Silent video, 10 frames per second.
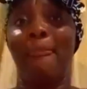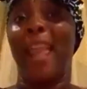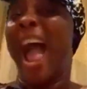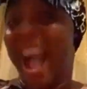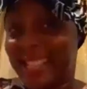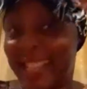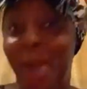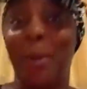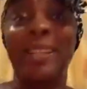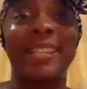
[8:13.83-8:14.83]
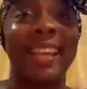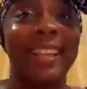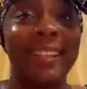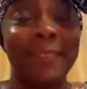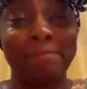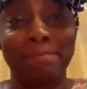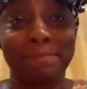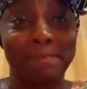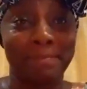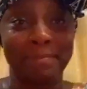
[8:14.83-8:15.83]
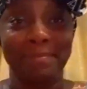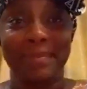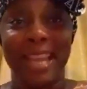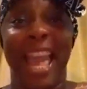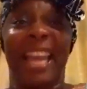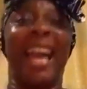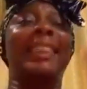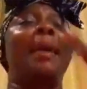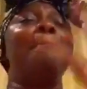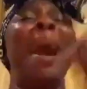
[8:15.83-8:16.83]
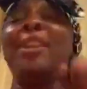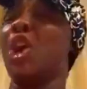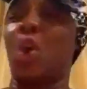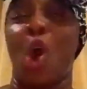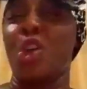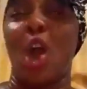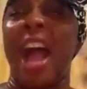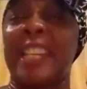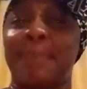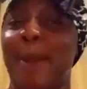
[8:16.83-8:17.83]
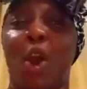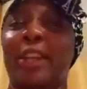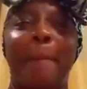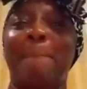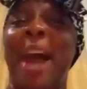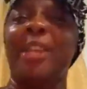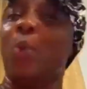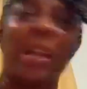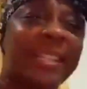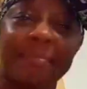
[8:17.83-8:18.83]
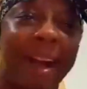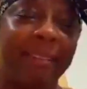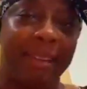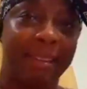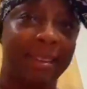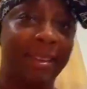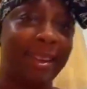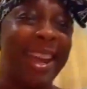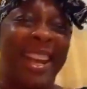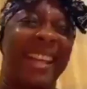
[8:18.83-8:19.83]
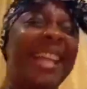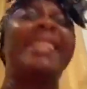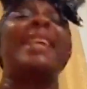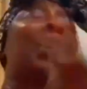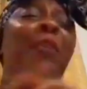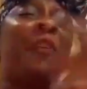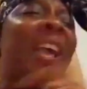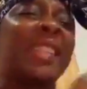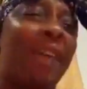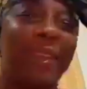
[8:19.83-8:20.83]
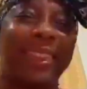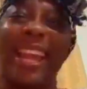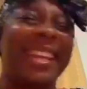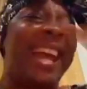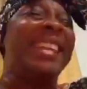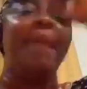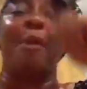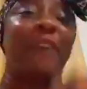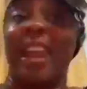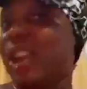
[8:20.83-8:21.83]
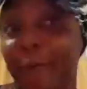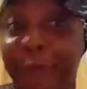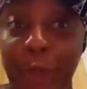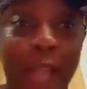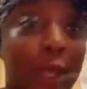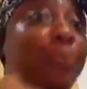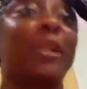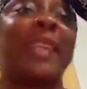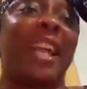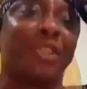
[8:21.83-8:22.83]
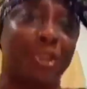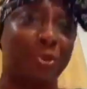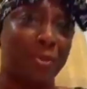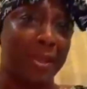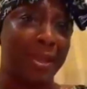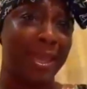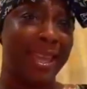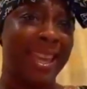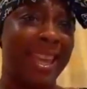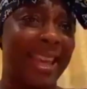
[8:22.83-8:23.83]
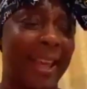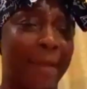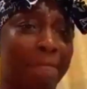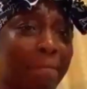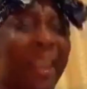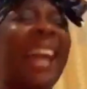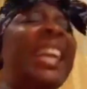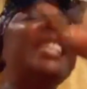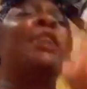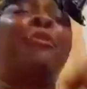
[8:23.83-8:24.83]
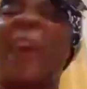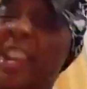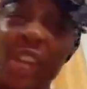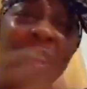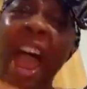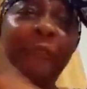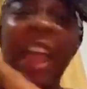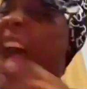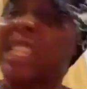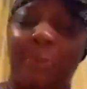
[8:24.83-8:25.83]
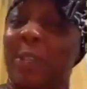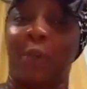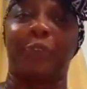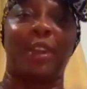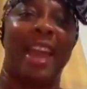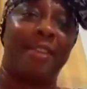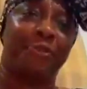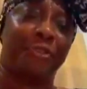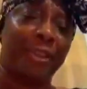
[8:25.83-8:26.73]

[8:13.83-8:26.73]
Ask that question. Can the man you call your husband or the man you want to marry, can he sacrifice everything in the name of I love you and to protect you? Can he defend you in every aspect of your life?